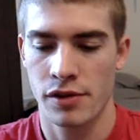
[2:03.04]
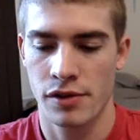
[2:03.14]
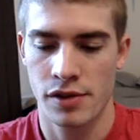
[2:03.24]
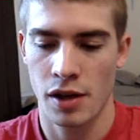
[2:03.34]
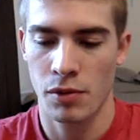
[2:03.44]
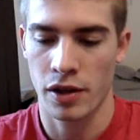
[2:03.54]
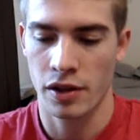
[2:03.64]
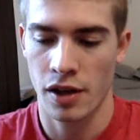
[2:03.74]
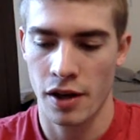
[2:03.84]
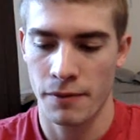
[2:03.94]
set up like
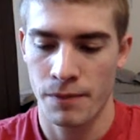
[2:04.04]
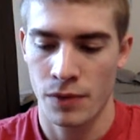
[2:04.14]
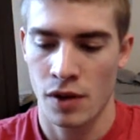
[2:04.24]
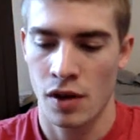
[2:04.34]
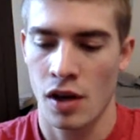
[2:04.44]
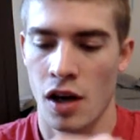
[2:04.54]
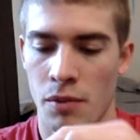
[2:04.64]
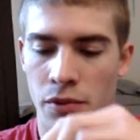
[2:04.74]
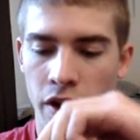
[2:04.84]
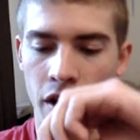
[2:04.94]
that.
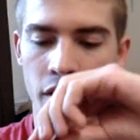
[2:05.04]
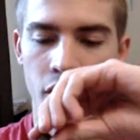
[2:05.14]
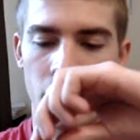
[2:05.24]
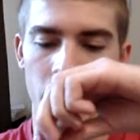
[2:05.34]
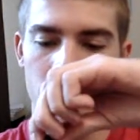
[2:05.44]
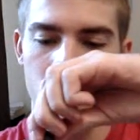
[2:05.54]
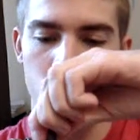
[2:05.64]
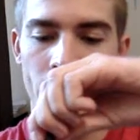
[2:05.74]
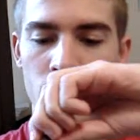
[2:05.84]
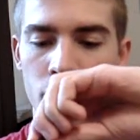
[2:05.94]
The head's only on a
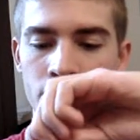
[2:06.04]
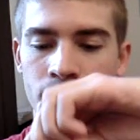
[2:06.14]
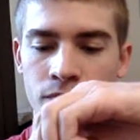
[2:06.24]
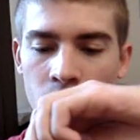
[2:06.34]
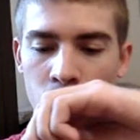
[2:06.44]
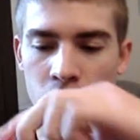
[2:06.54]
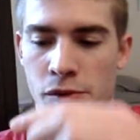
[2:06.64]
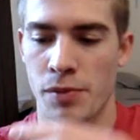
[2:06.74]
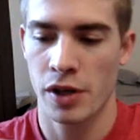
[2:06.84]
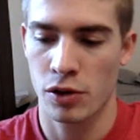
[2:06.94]
swivel, which
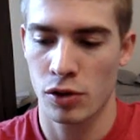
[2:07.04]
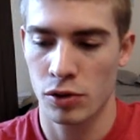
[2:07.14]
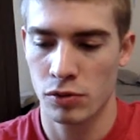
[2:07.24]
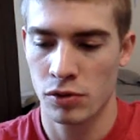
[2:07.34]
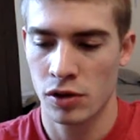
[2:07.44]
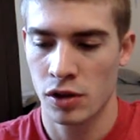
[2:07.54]
is pretty cool.